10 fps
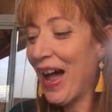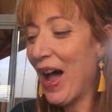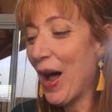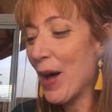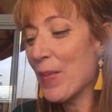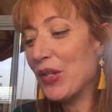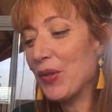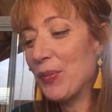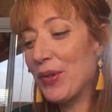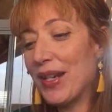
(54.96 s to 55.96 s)
And
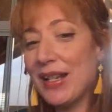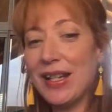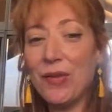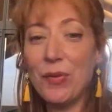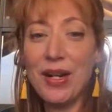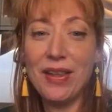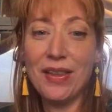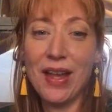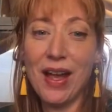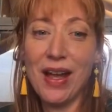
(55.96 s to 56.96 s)
she was presenting with
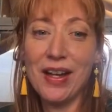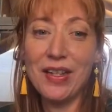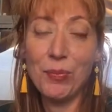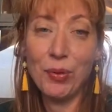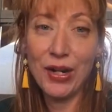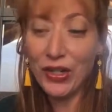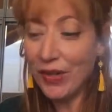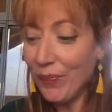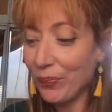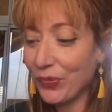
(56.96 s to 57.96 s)

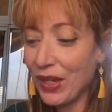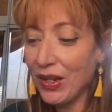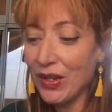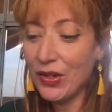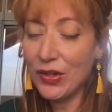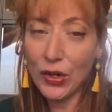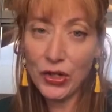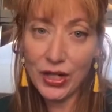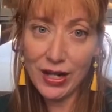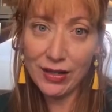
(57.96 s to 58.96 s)
depression,
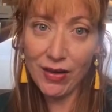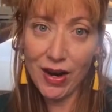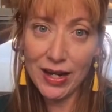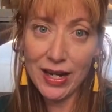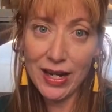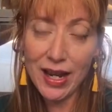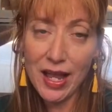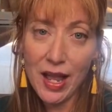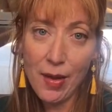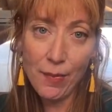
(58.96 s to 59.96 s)
social anxiety,
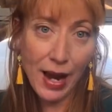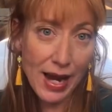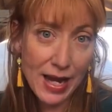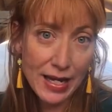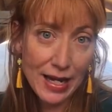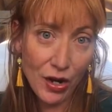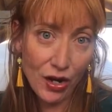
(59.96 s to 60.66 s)
pain in